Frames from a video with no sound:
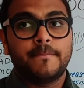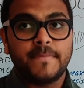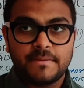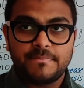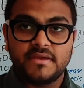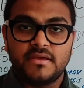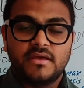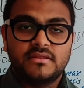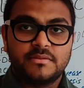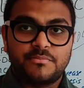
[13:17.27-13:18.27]
Maybe
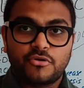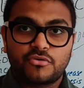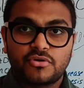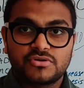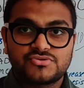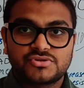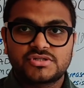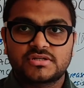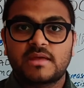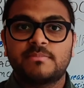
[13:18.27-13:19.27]
the
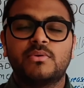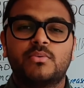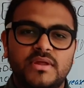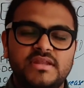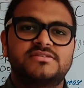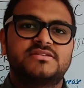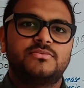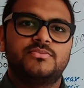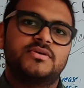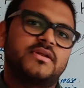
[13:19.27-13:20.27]
bronchoconstriction can be very
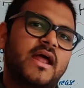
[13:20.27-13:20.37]
severe